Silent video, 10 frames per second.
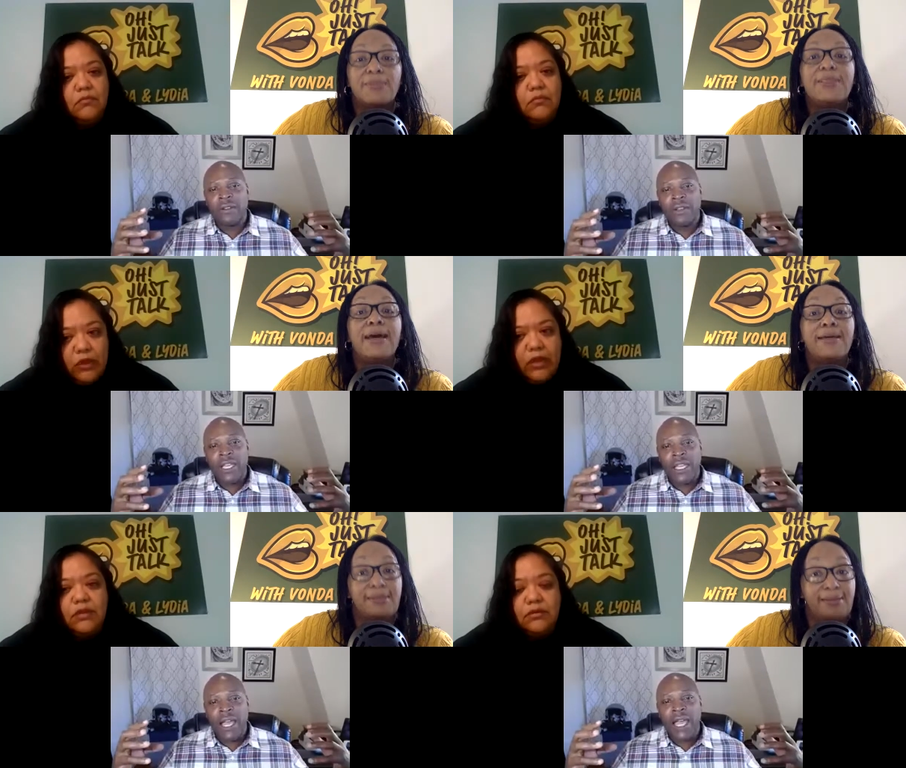
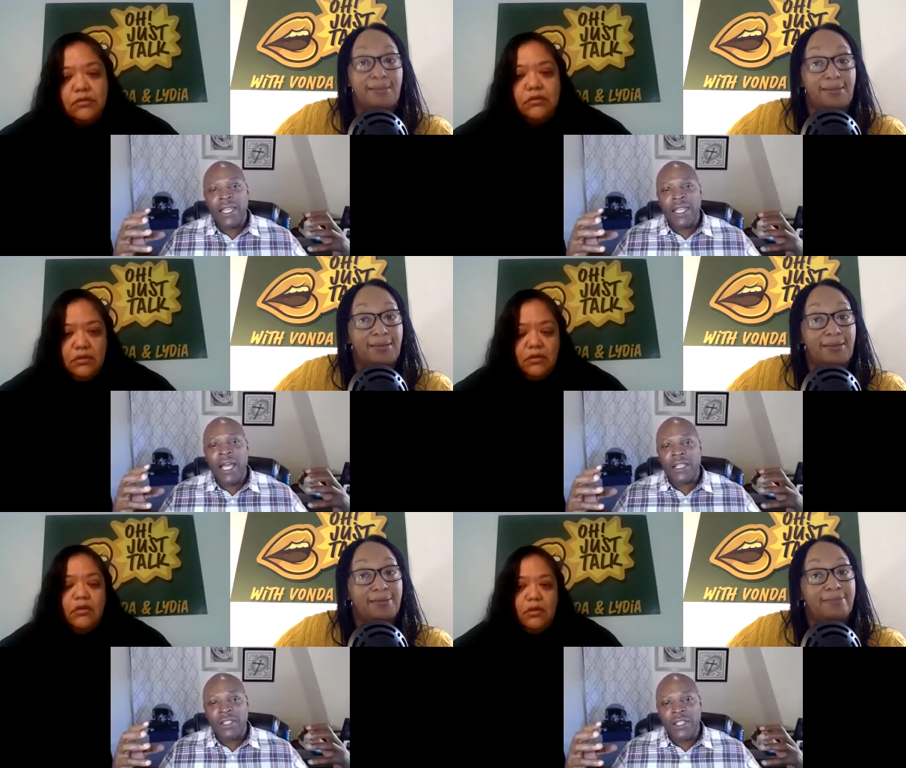Speaker 1: Yes.
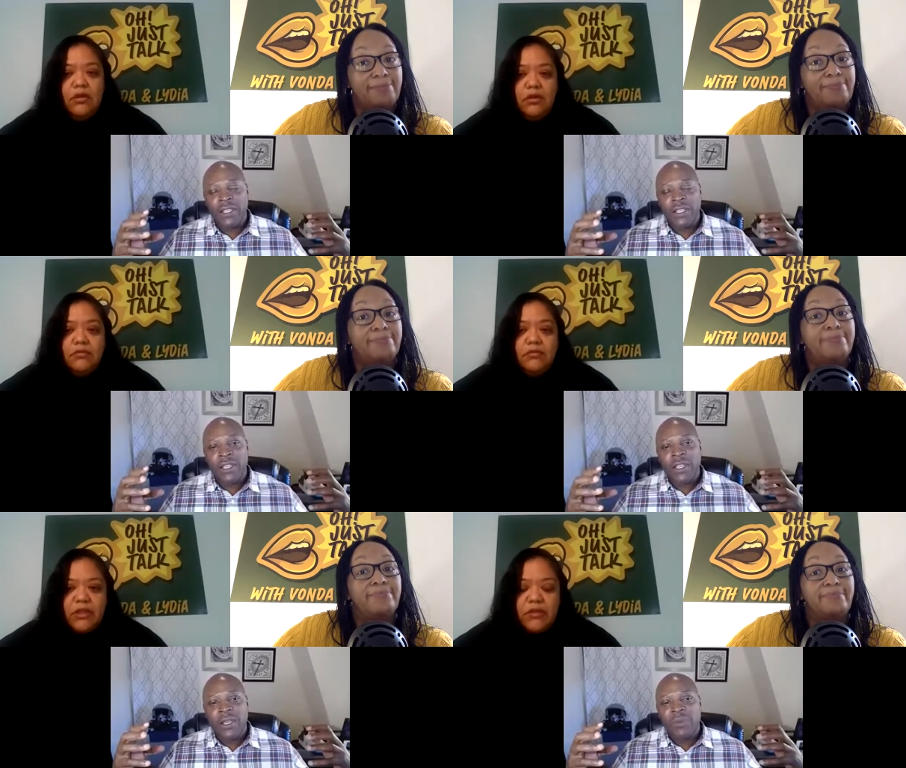Ideology
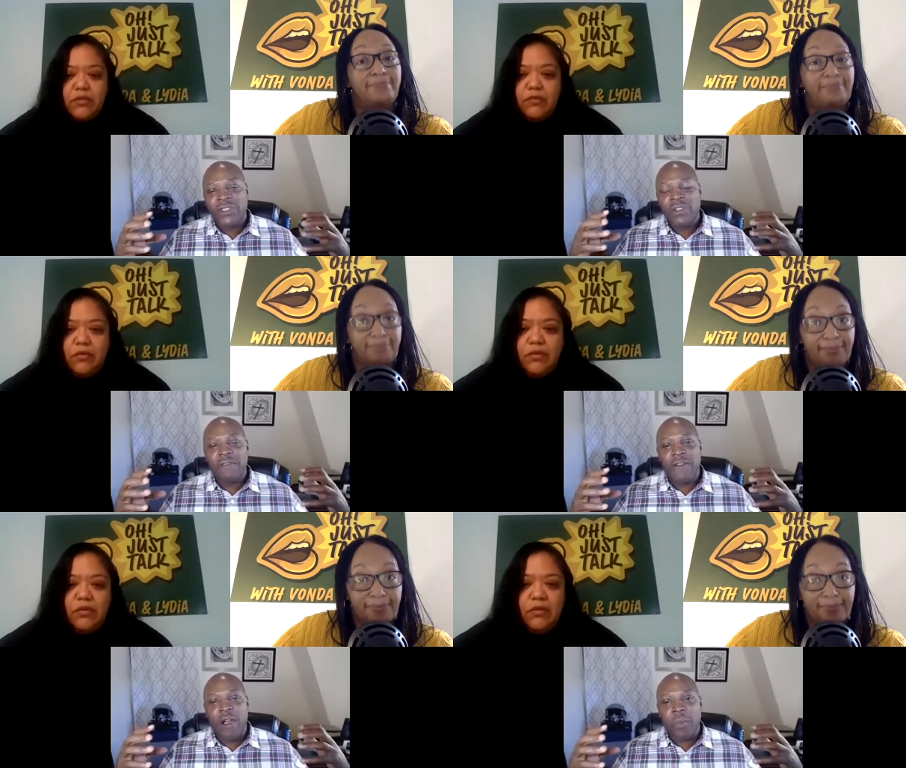so
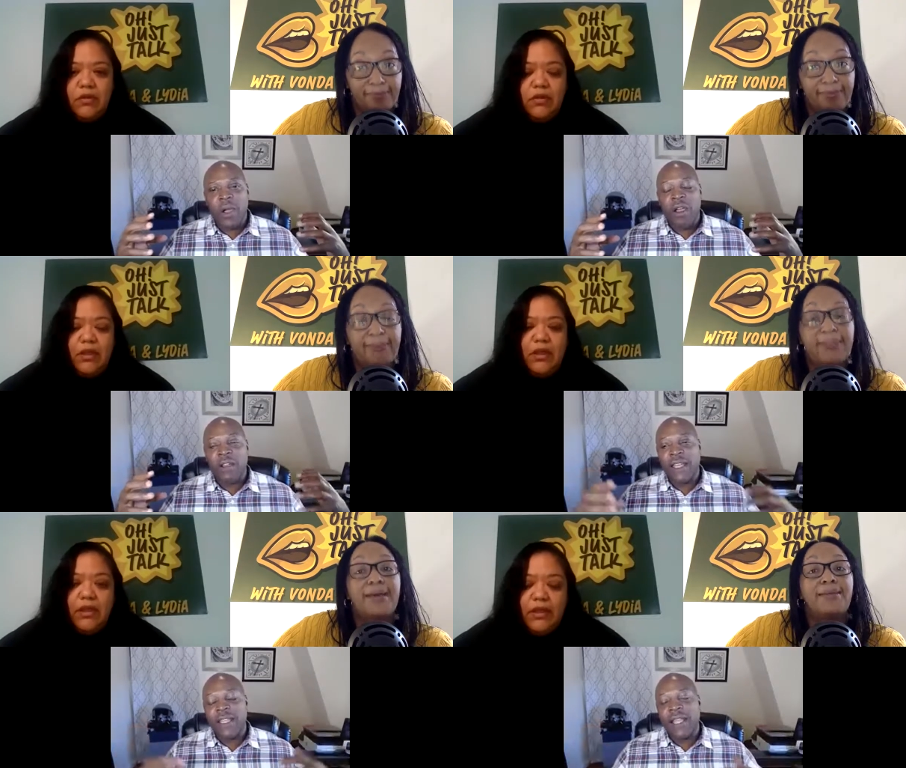far
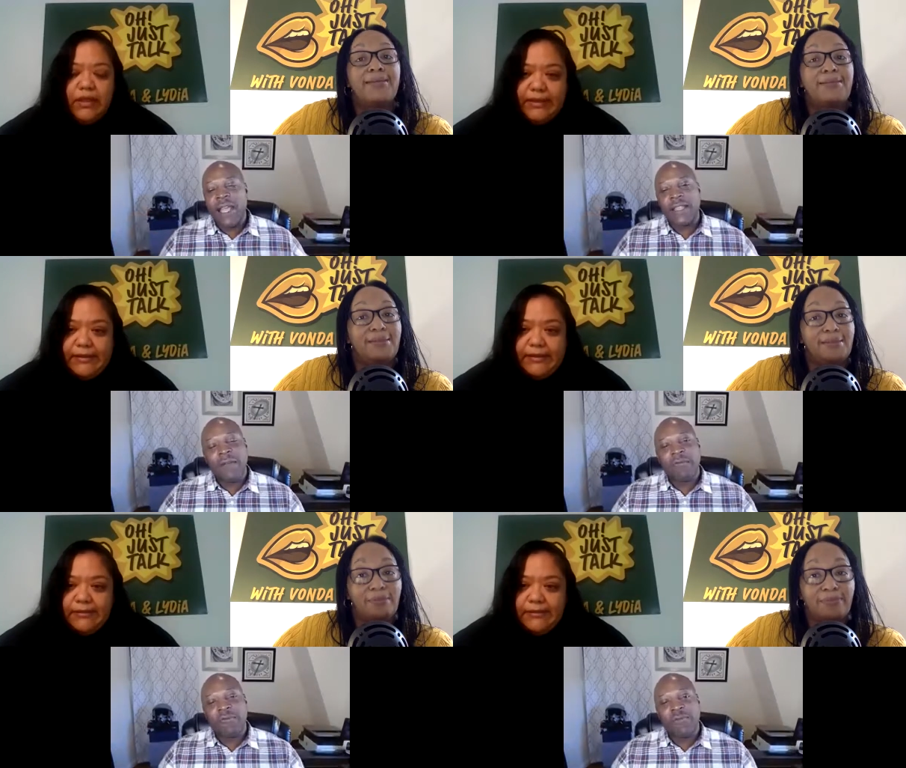apart and like
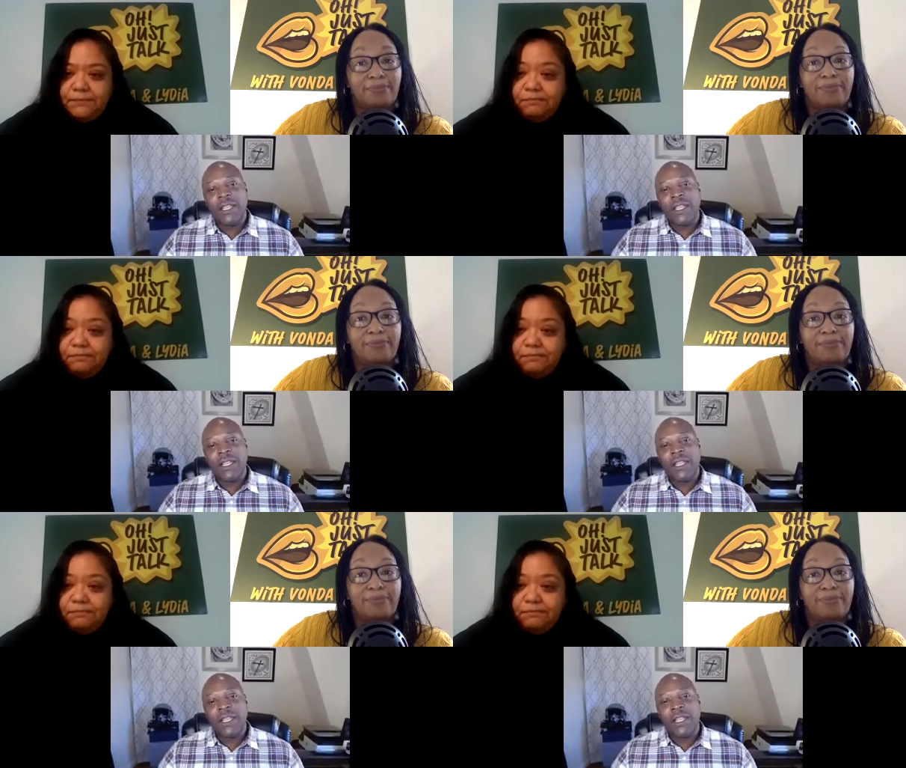that really